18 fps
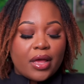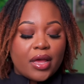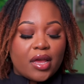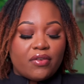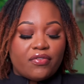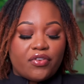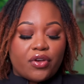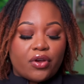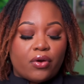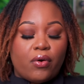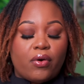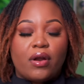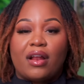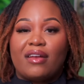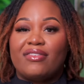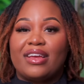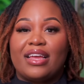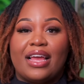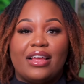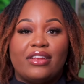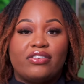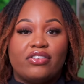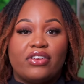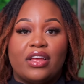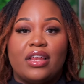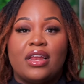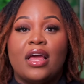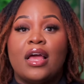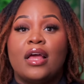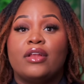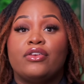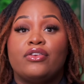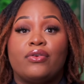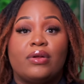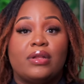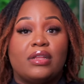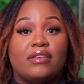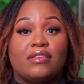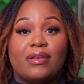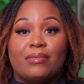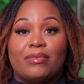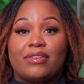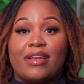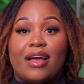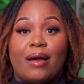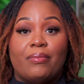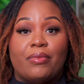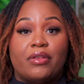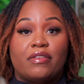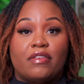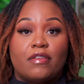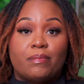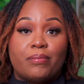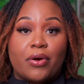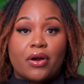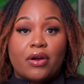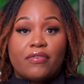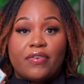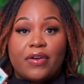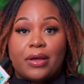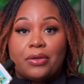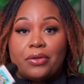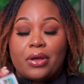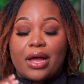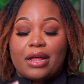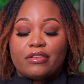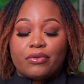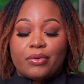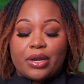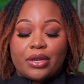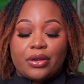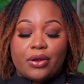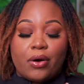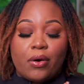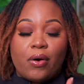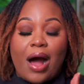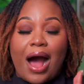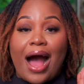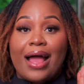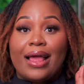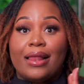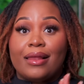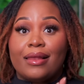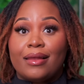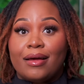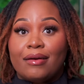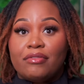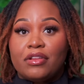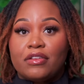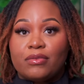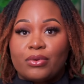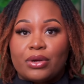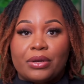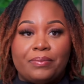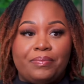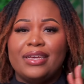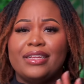If you're going on vacation during the summertime, this is perfect. You guys already know I love this one.